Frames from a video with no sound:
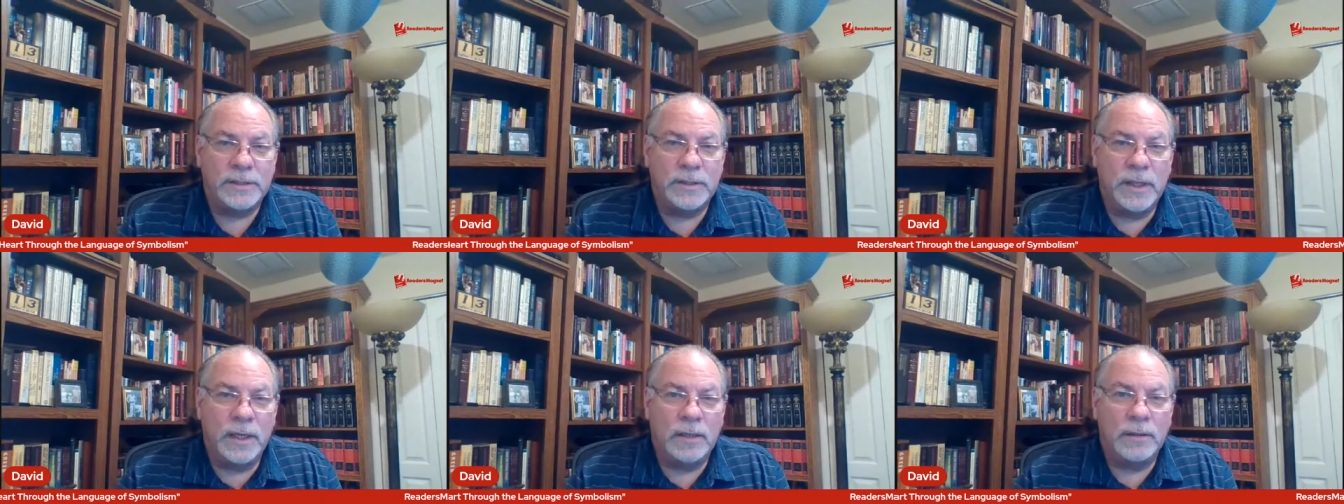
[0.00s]

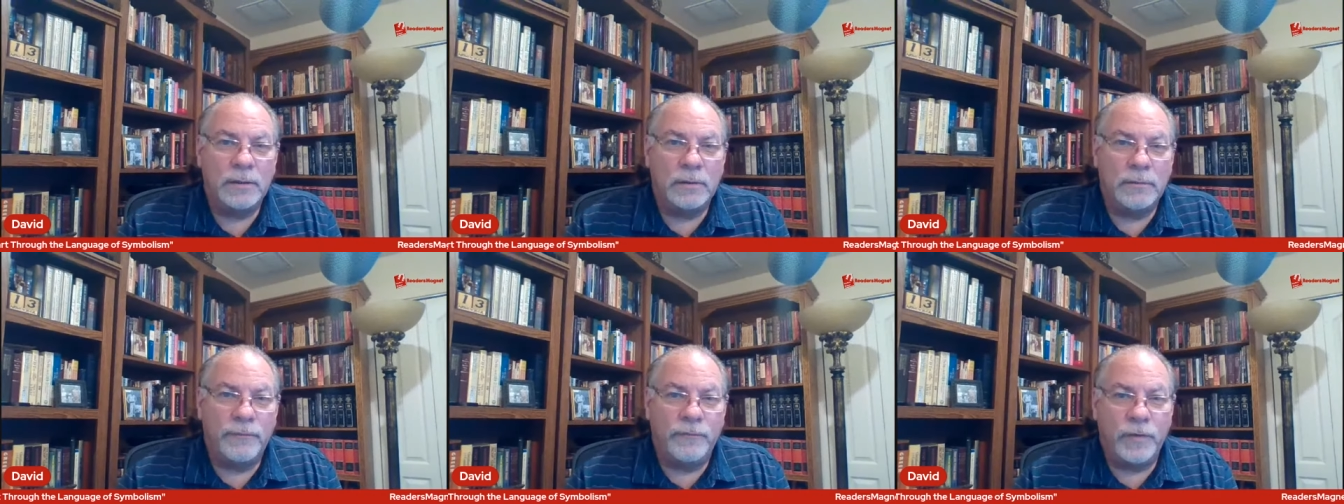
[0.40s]
It's
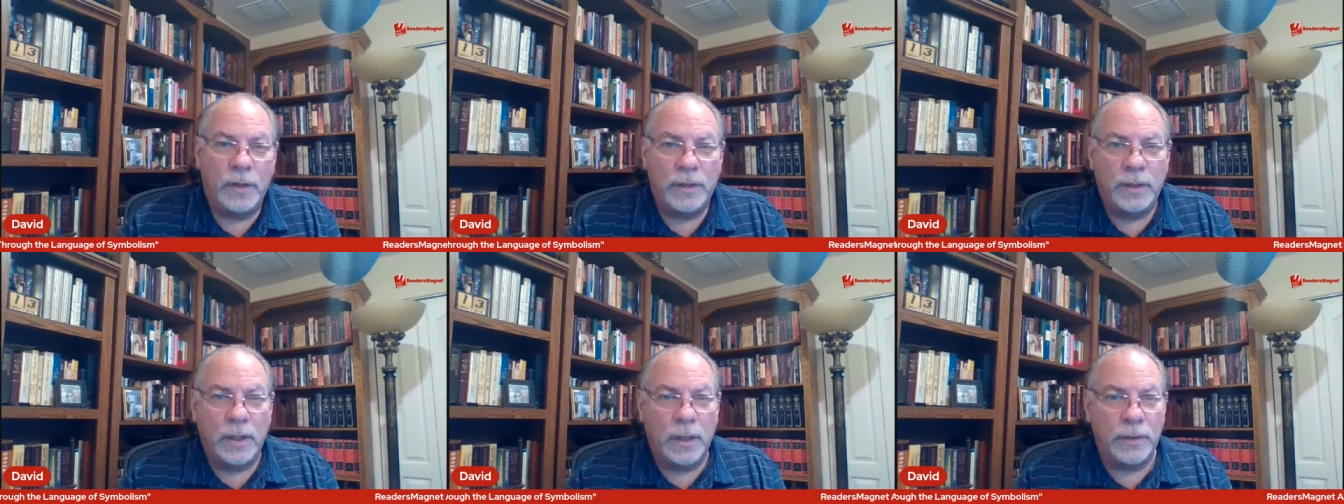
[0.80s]
not
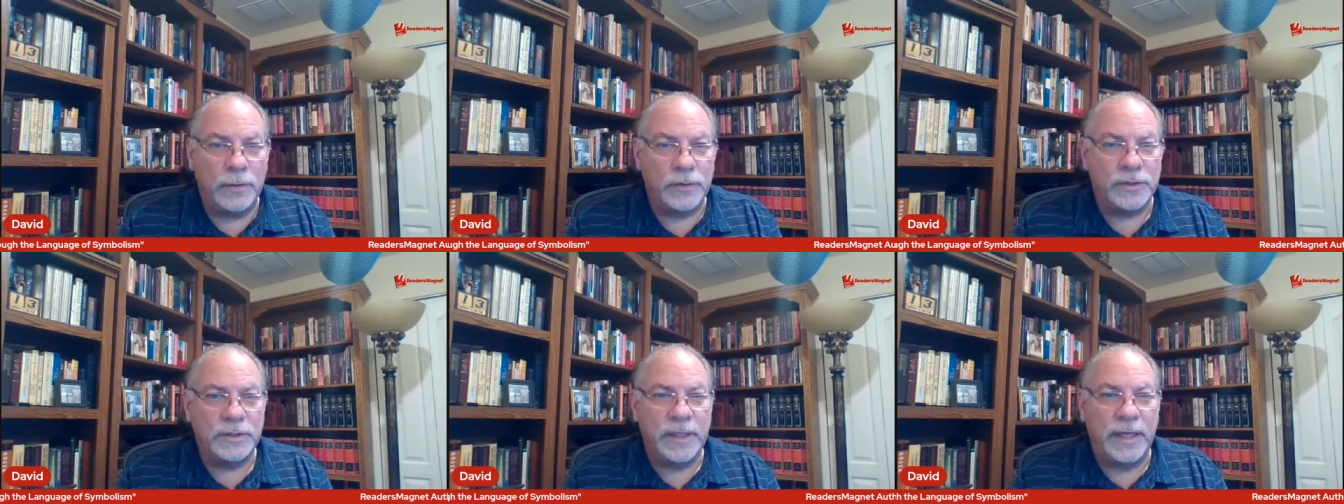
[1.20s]
fun to
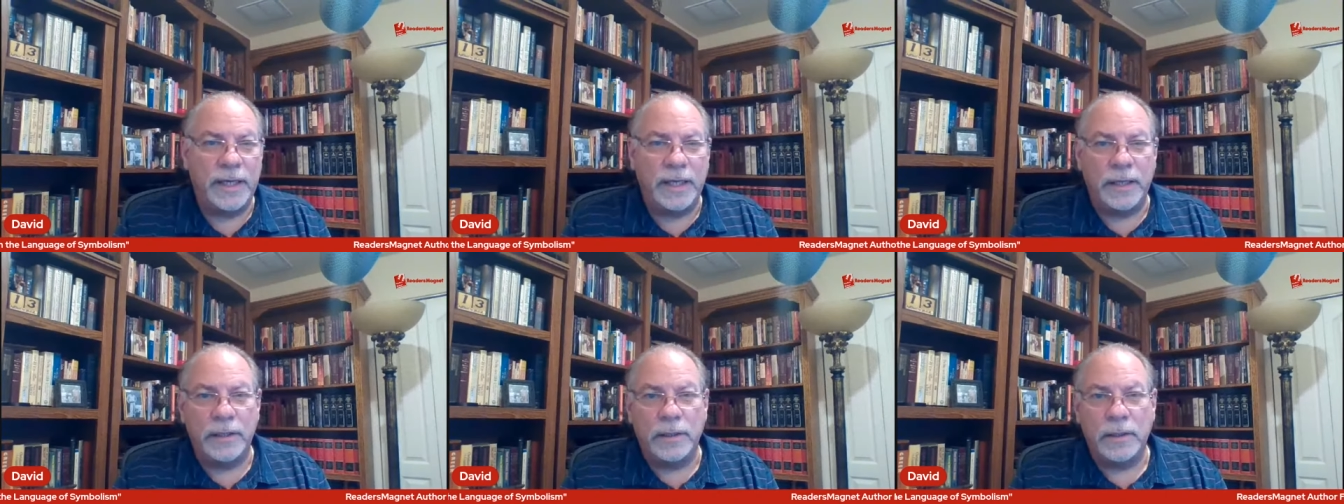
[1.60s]

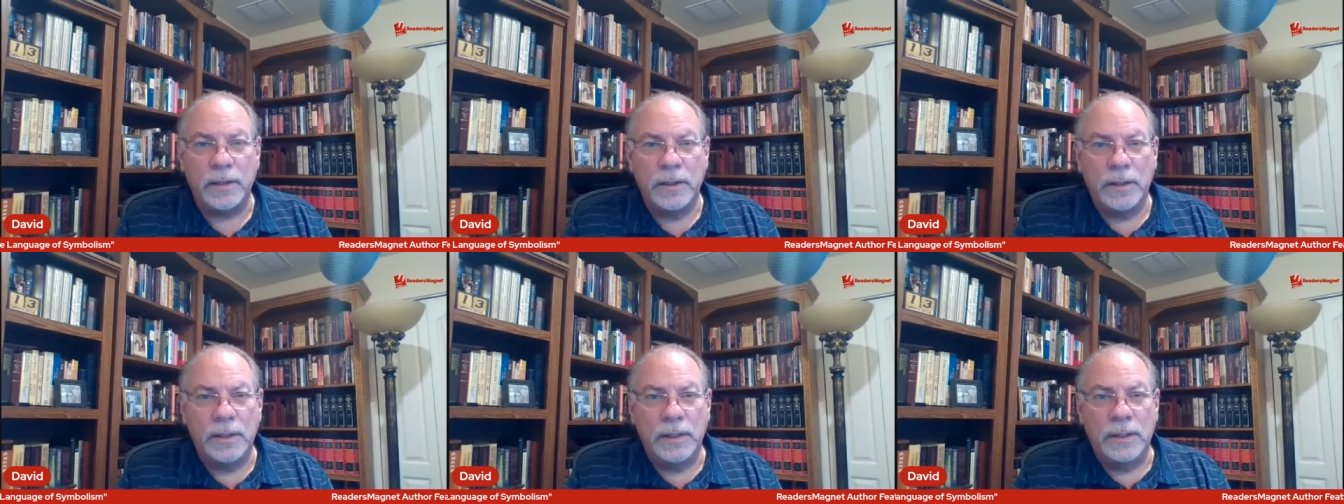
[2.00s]

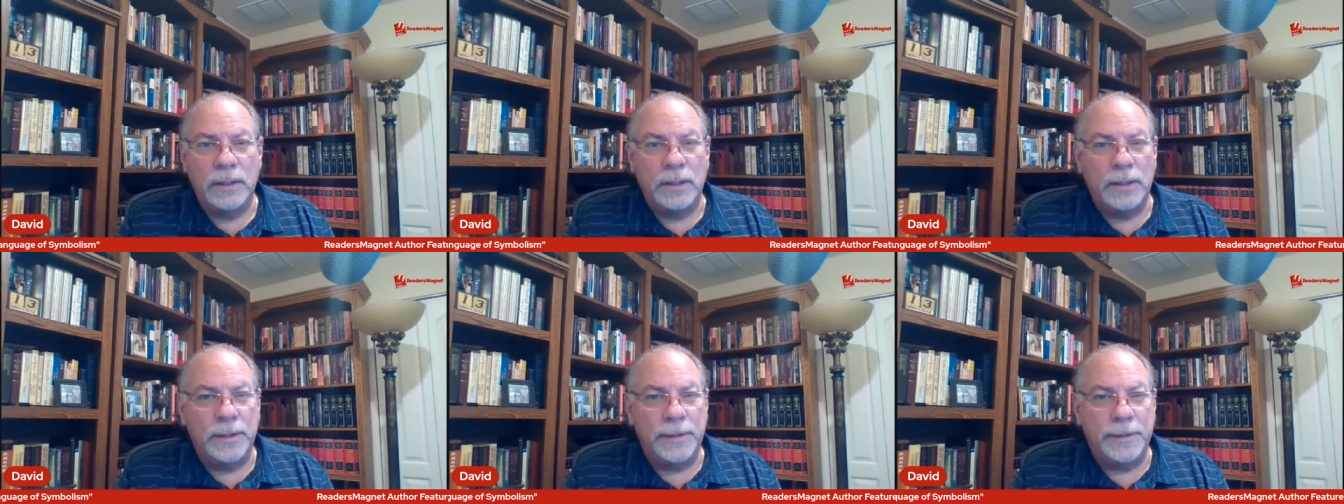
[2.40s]
understand.
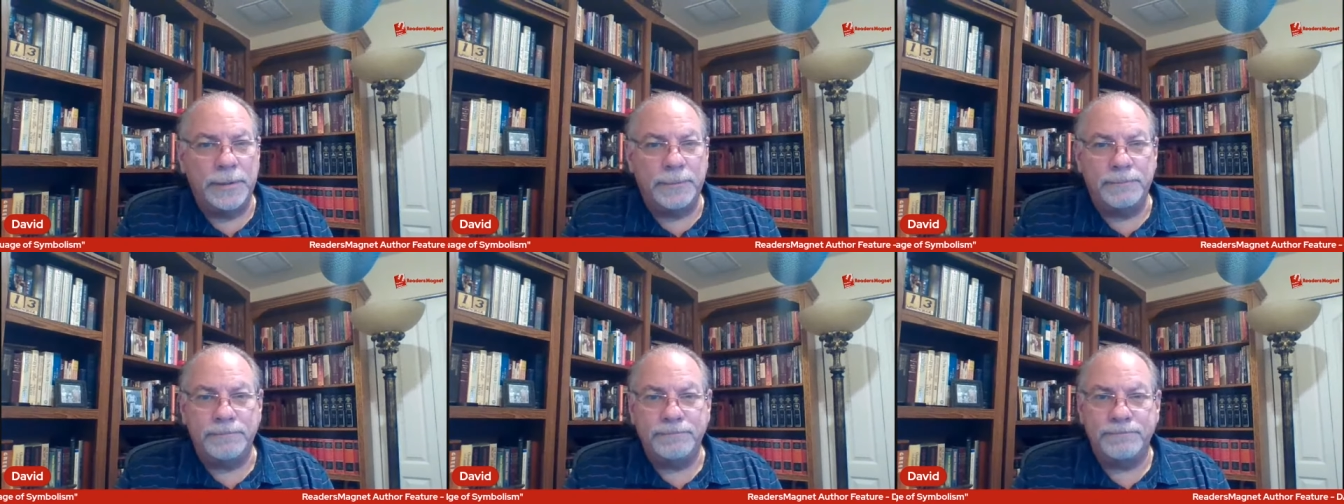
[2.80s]

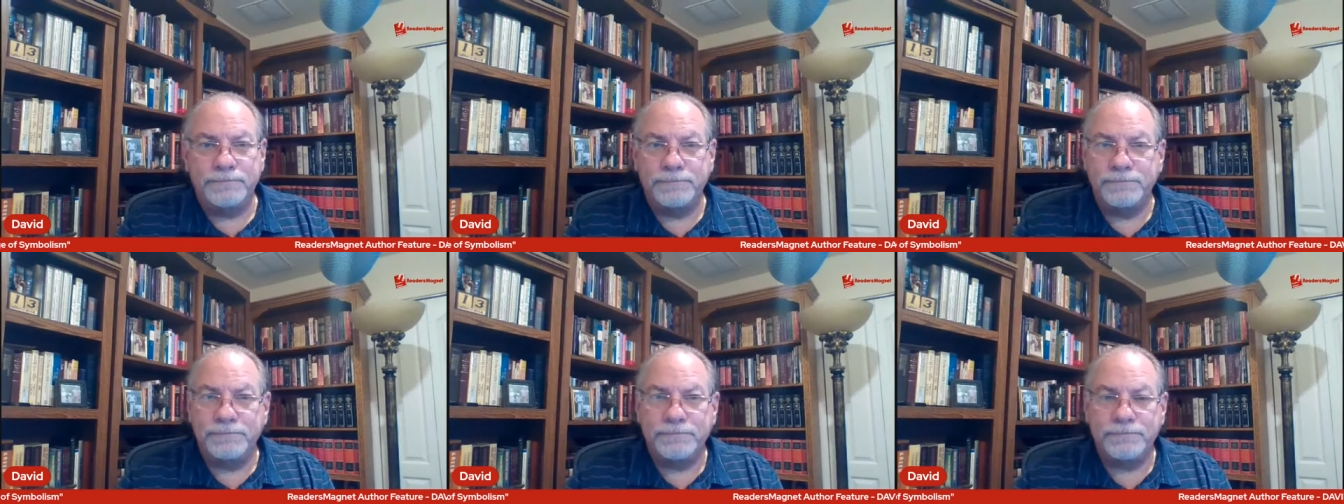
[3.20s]
Um,